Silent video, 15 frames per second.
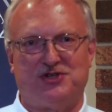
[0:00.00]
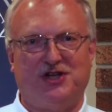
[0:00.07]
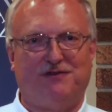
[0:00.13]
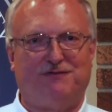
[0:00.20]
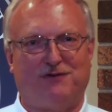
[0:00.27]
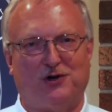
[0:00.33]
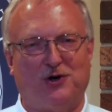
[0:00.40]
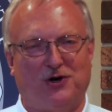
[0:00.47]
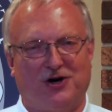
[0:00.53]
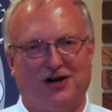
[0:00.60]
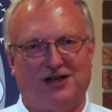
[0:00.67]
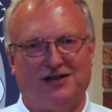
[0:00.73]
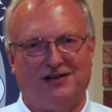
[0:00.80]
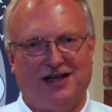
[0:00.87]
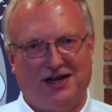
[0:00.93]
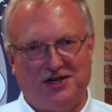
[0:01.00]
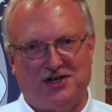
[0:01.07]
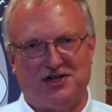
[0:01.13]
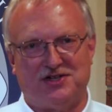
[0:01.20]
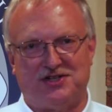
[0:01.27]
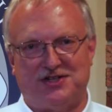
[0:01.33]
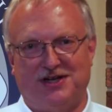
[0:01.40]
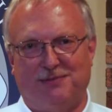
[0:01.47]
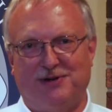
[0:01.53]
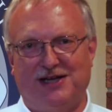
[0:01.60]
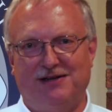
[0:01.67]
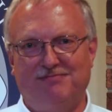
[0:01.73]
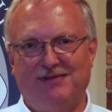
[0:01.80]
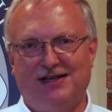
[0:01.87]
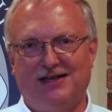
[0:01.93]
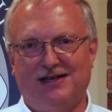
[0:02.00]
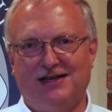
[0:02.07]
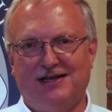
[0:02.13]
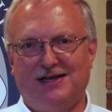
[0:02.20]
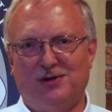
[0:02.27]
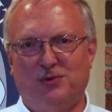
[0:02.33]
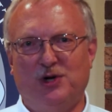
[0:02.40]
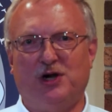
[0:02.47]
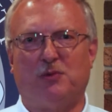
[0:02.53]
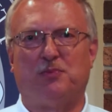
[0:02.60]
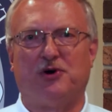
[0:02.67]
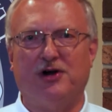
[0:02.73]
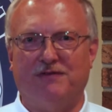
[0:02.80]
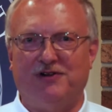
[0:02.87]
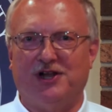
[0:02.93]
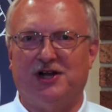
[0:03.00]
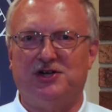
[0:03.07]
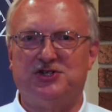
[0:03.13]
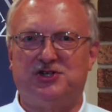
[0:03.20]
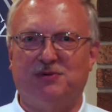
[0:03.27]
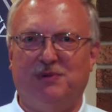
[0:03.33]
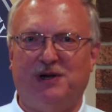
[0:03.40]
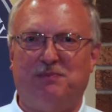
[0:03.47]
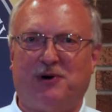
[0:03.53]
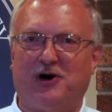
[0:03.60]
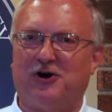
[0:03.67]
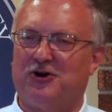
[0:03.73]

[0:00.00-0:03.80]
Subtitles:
and how that is developing, and